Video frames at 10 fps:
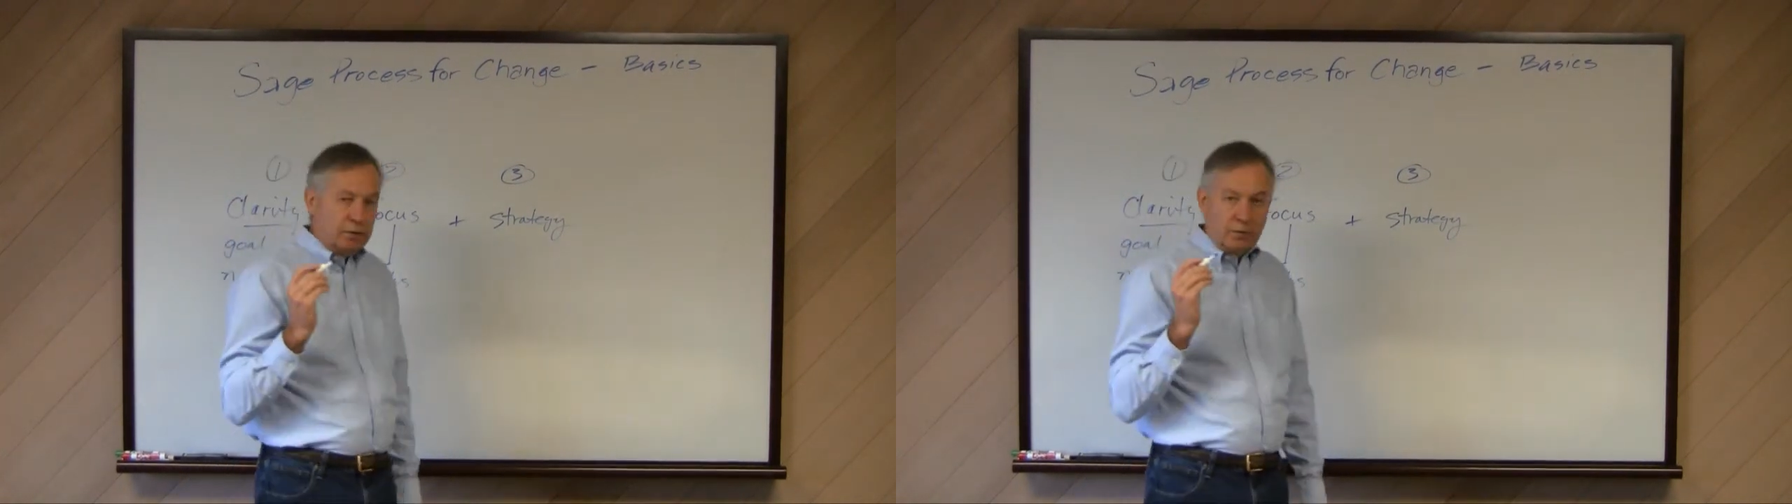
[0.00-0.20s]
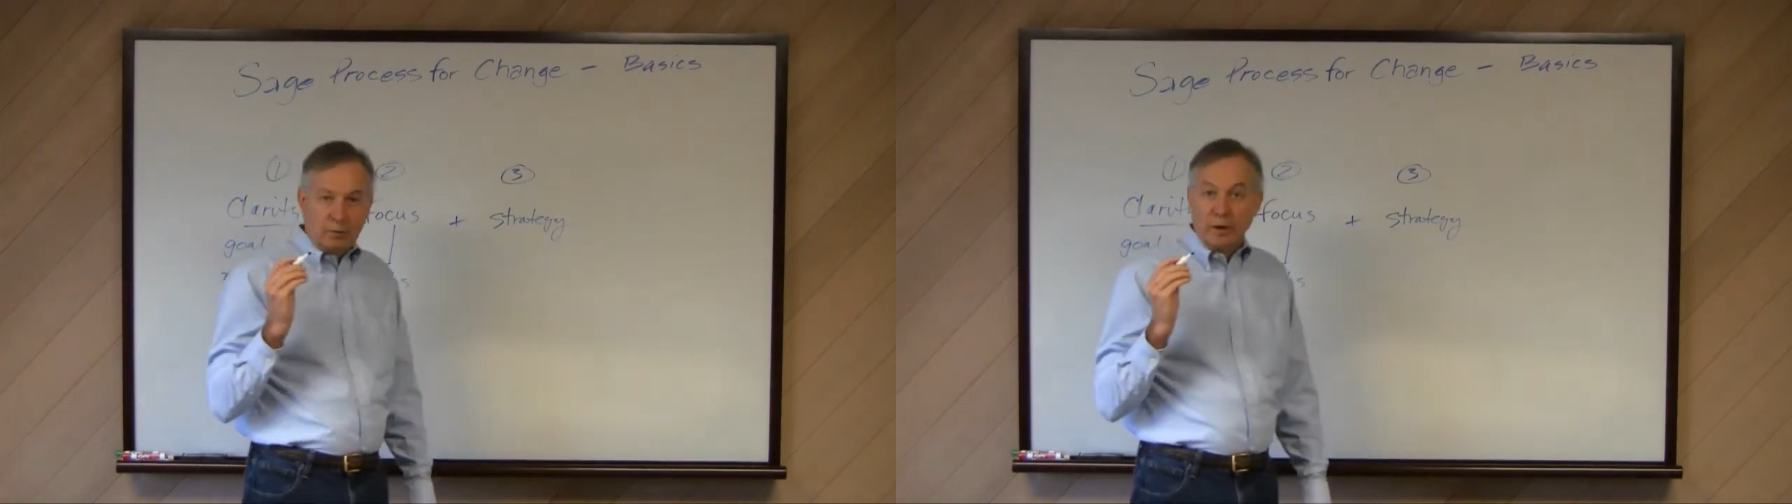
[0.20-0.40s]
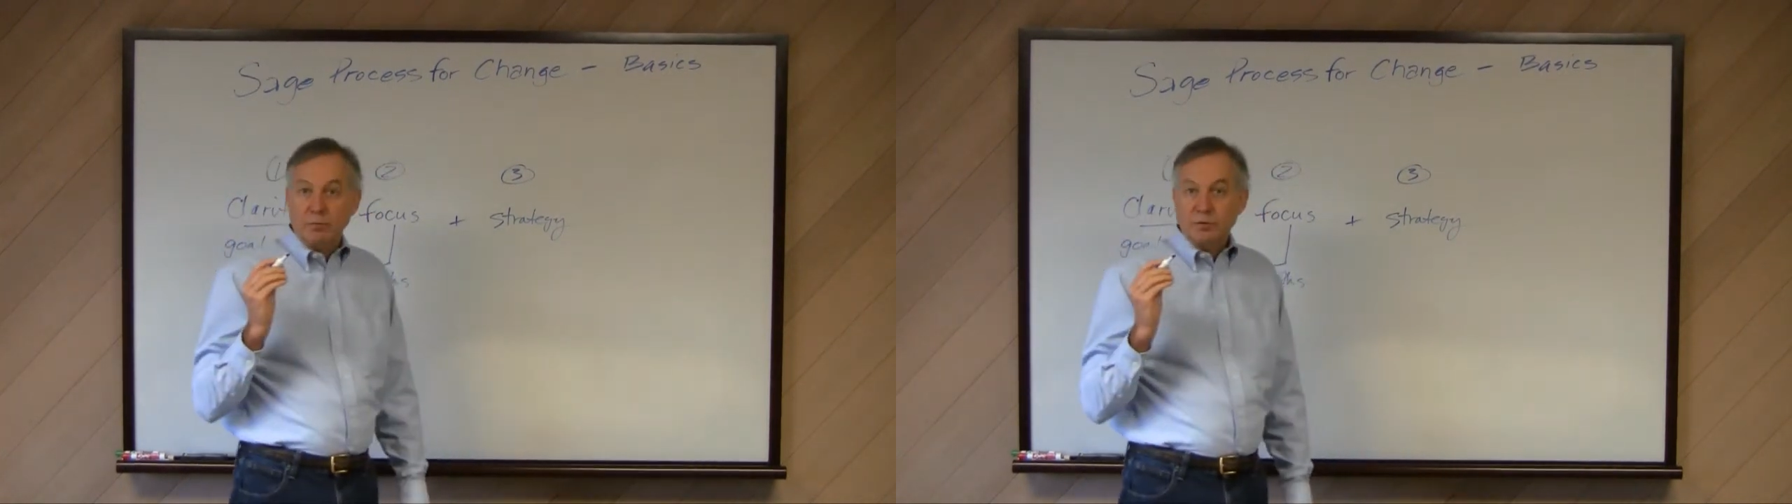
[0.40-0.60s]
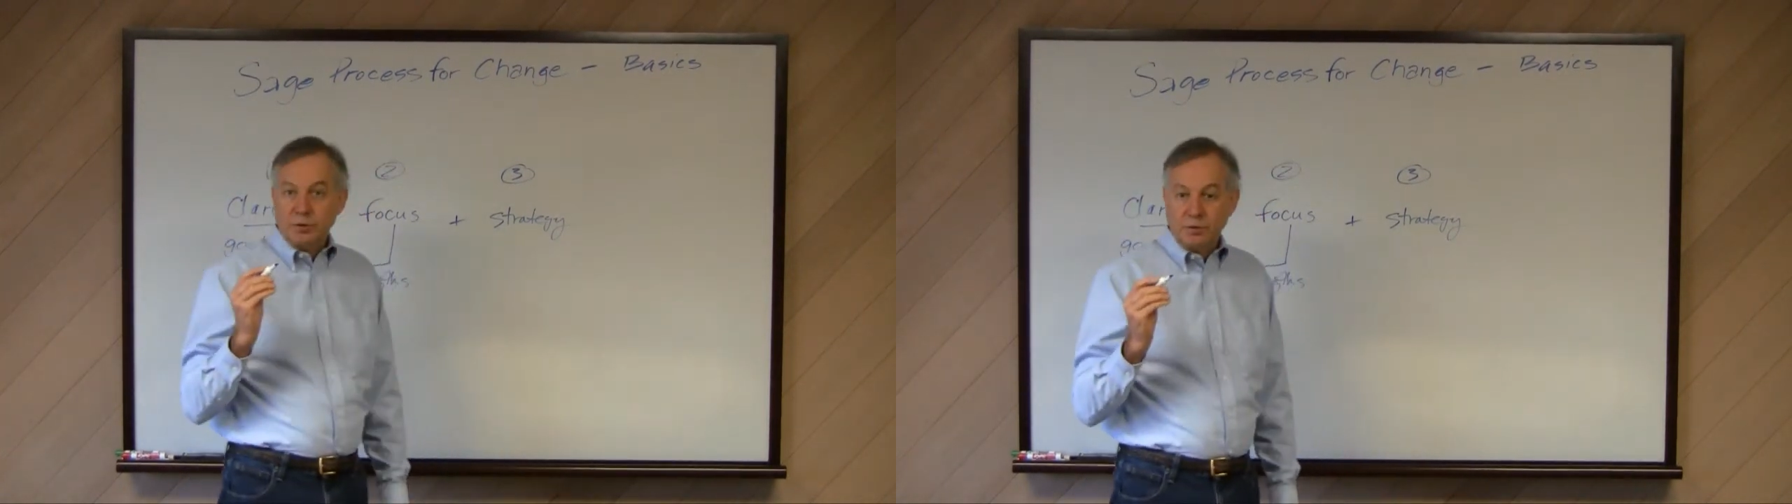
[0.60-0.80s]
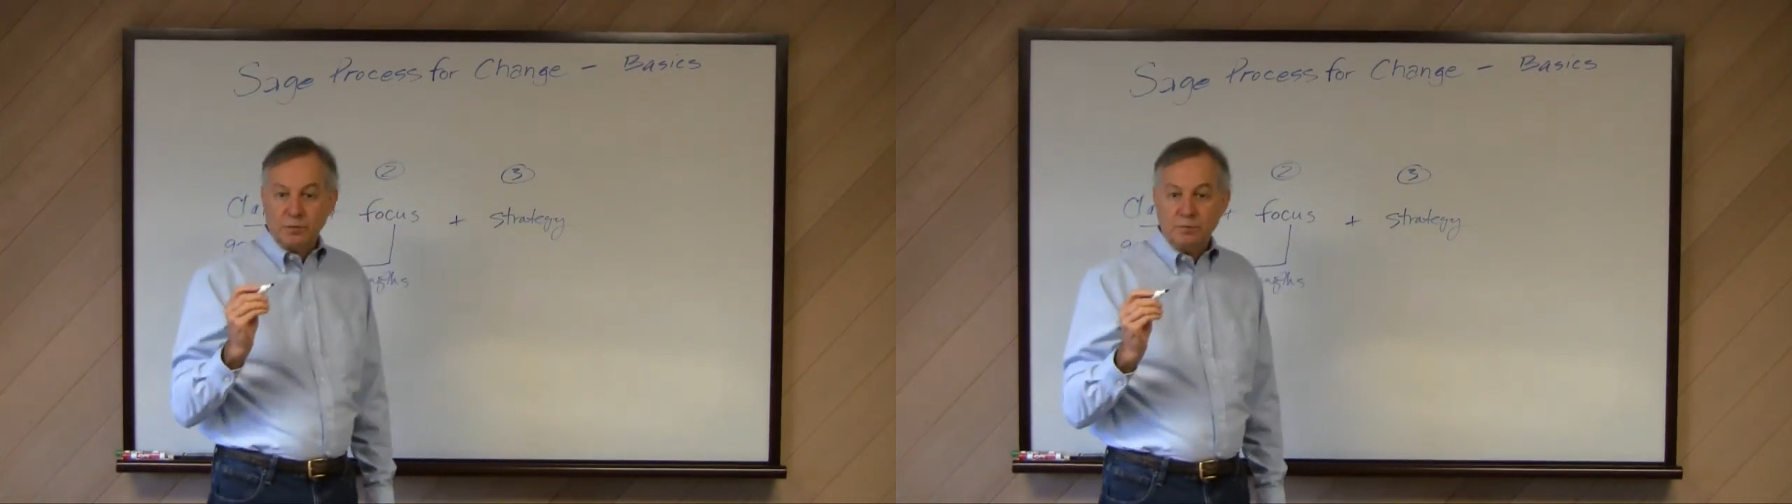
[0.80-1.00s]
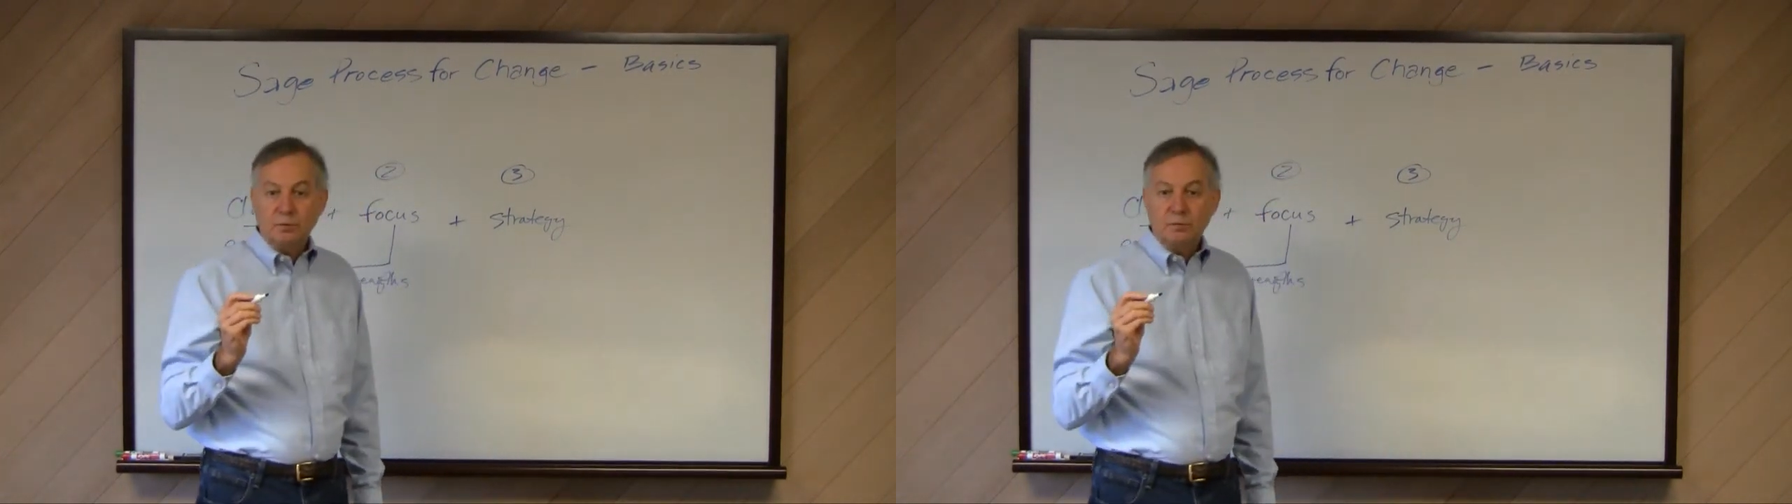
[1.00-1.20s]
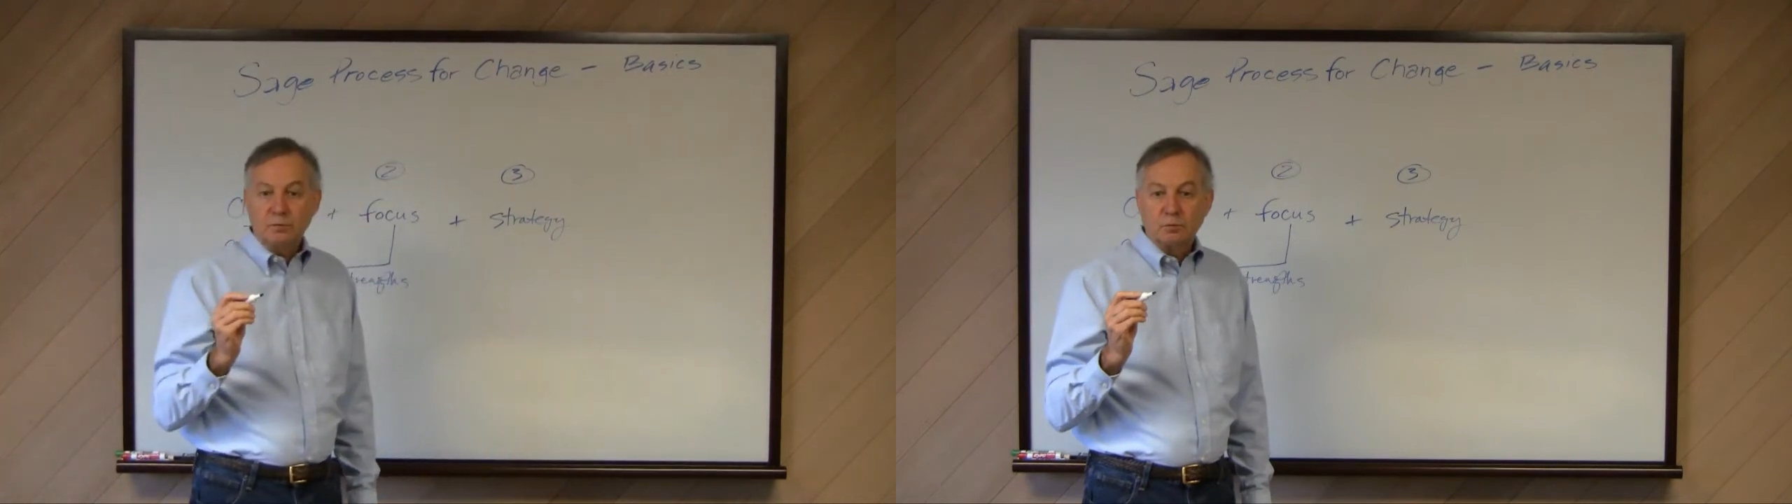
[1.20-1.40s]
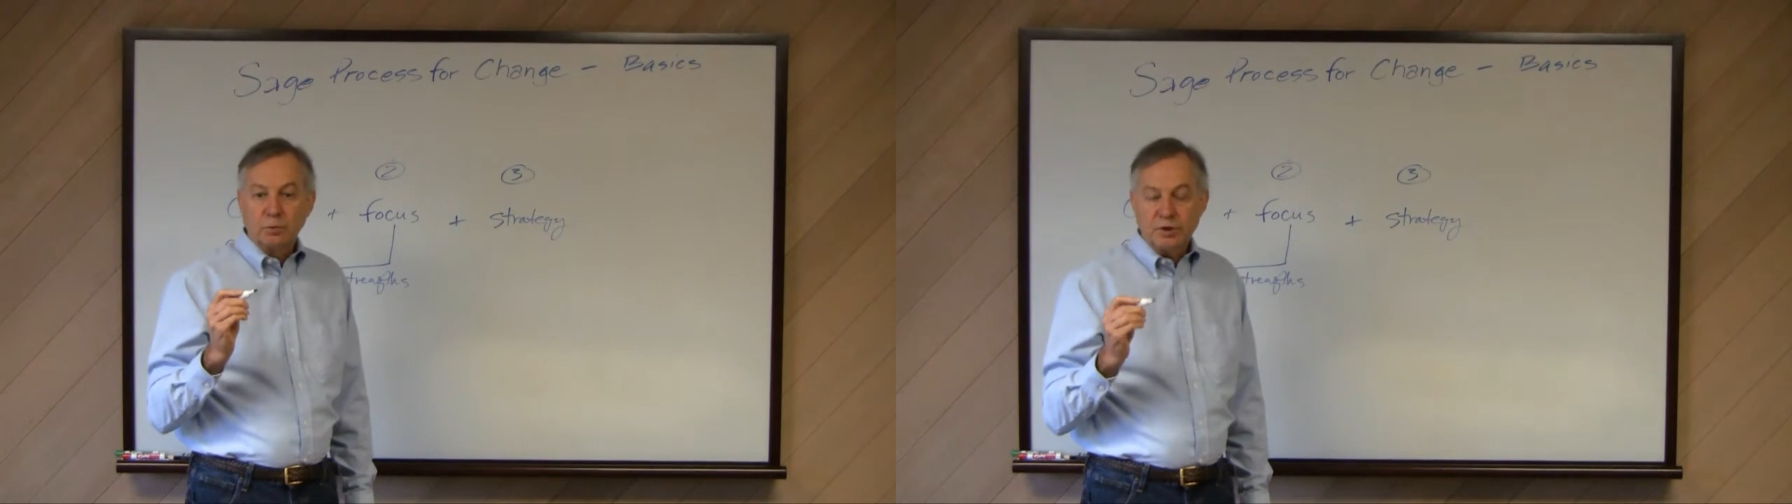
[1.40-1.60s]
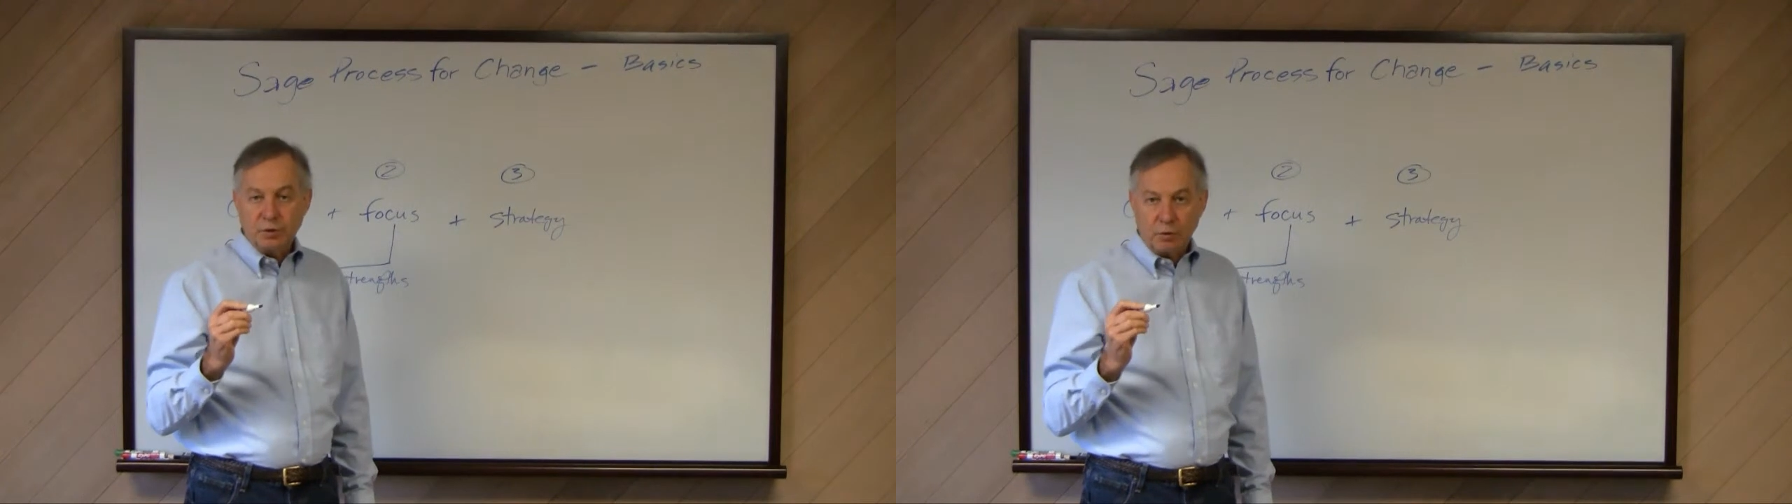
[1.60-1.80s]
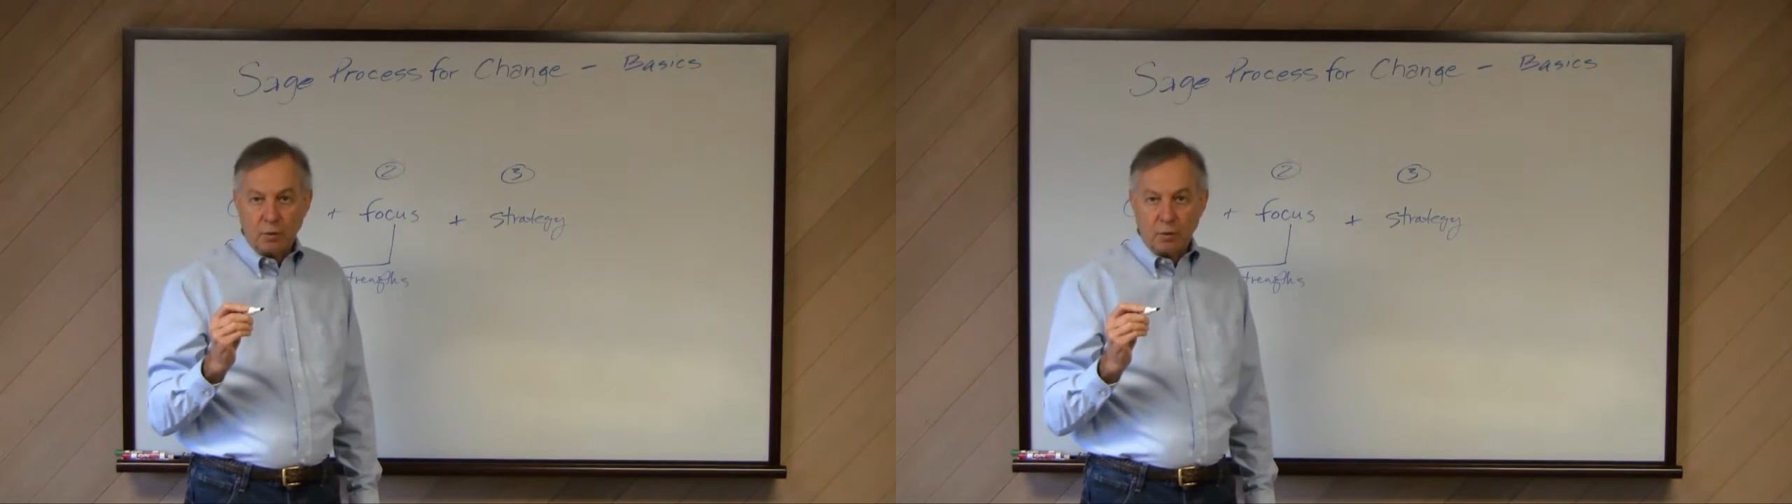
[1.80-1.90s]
you're able to reach your